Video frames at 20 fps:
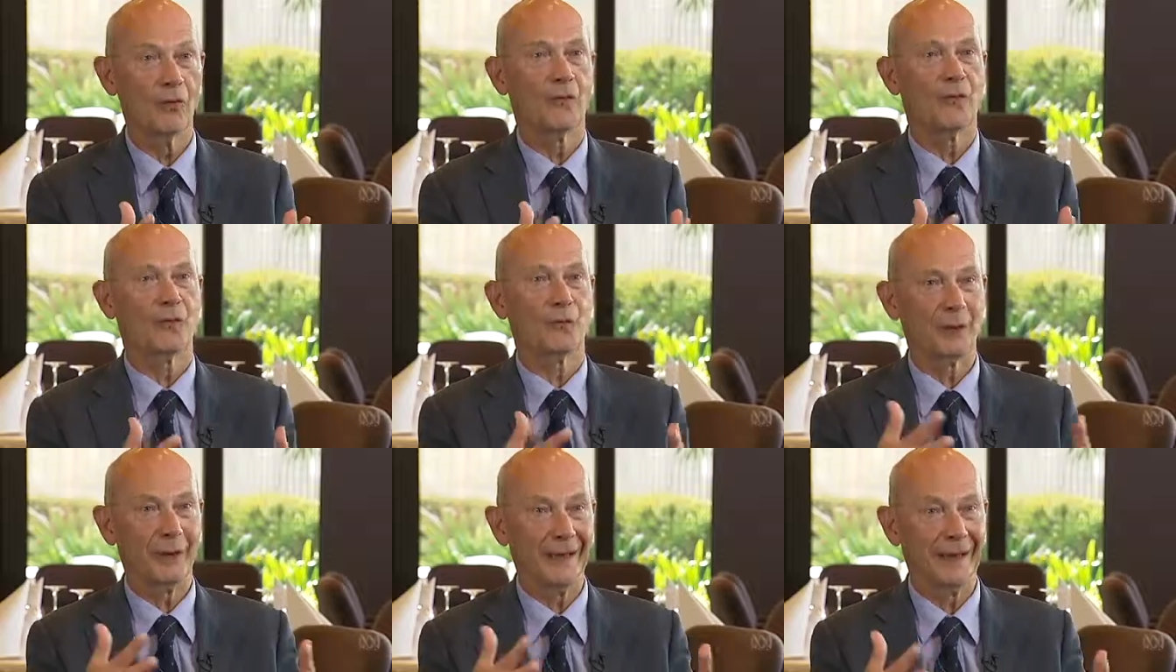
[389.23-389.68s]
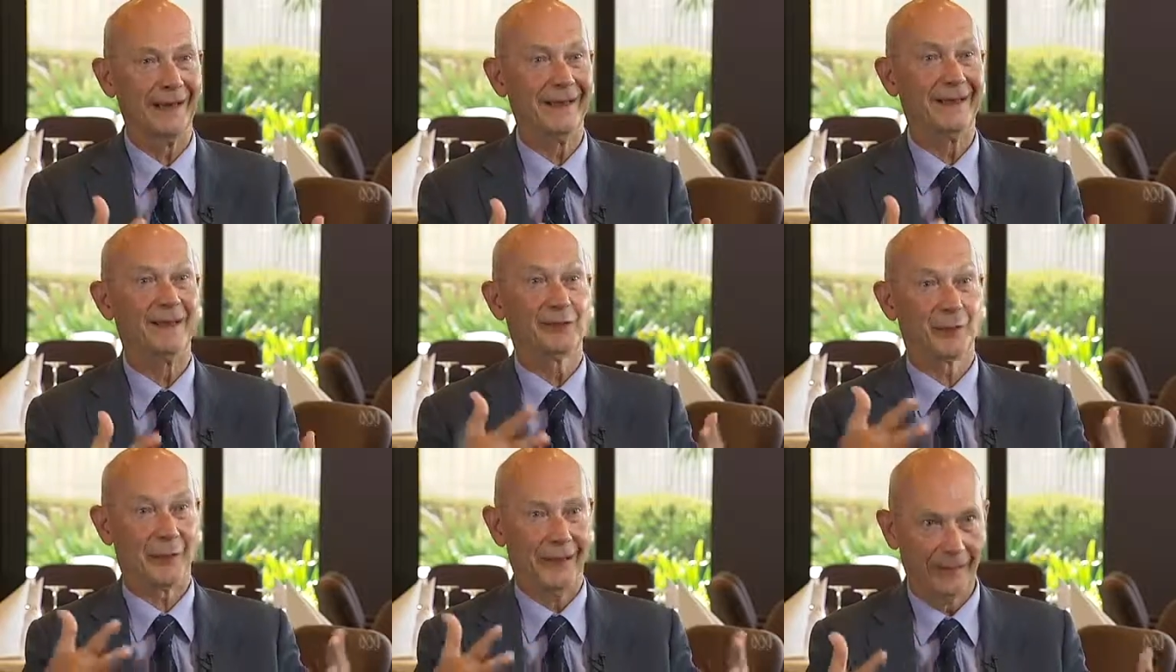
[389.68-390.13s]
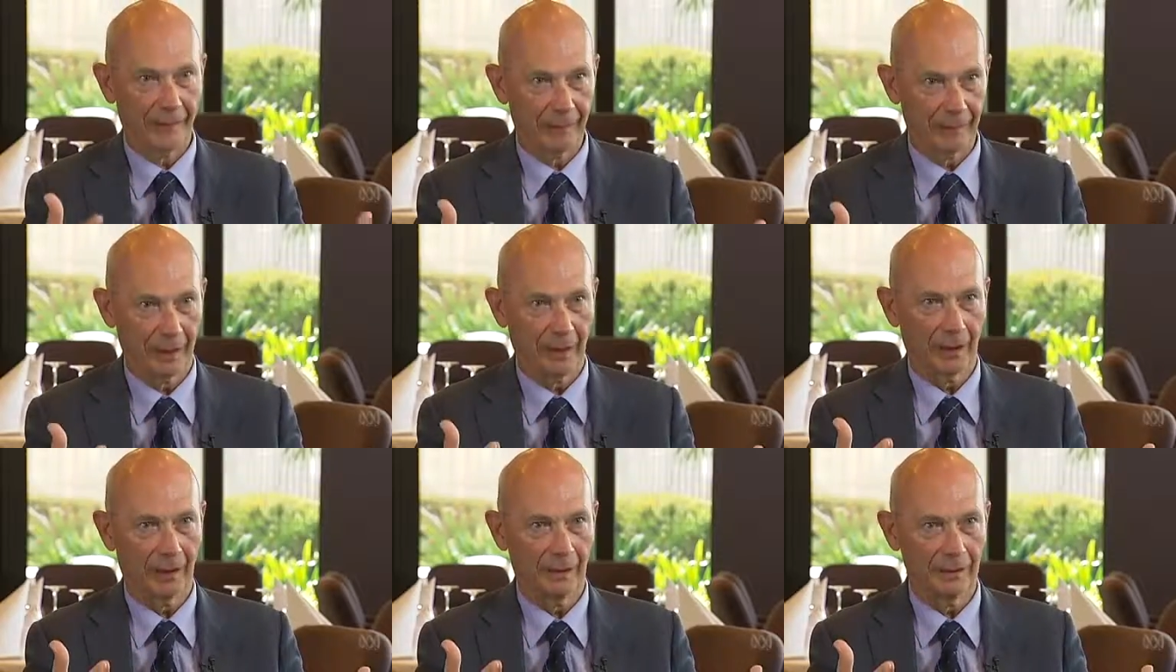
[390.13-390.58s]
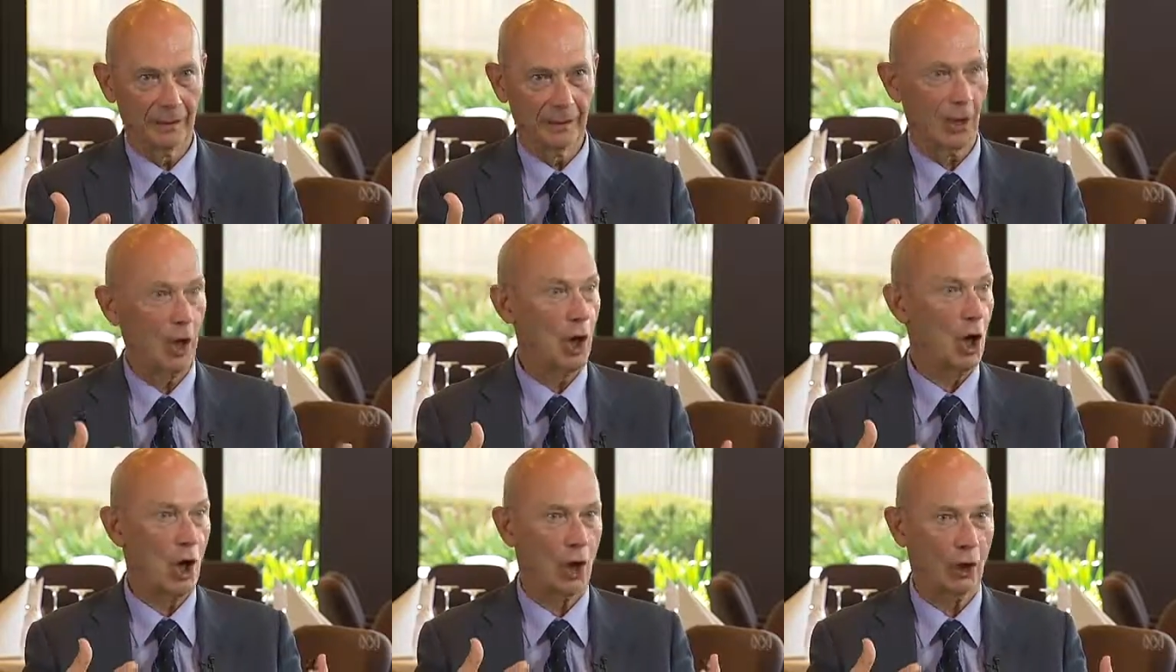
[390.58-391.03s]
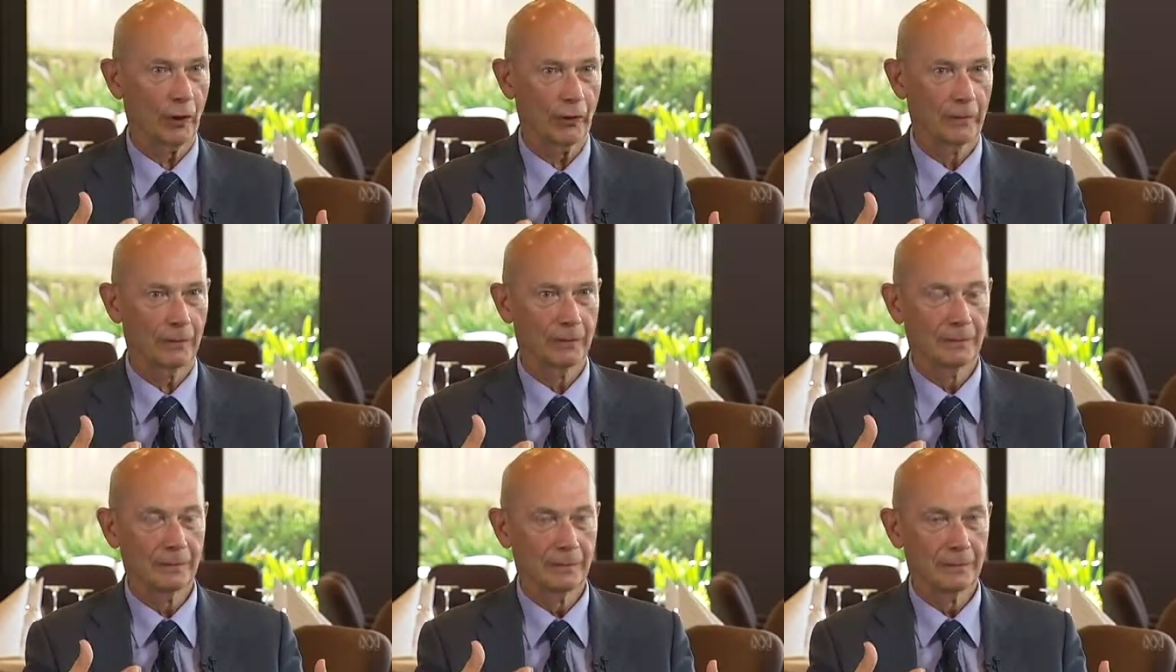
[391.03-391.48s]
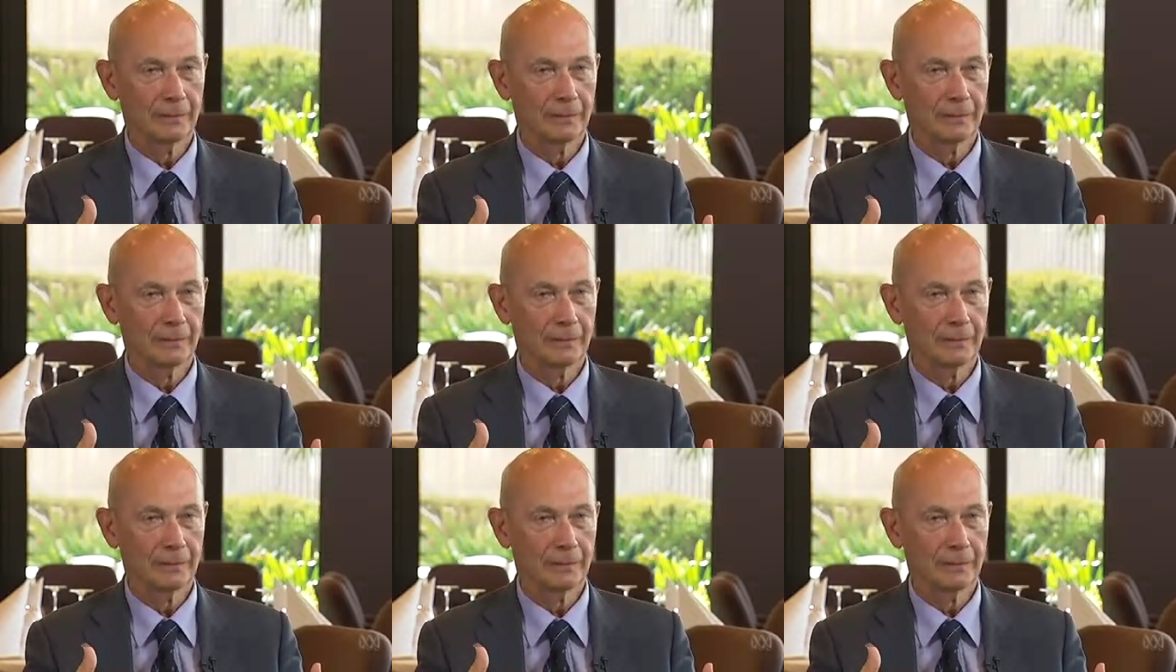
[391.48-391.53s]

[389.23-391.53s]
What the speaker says: freely tradable on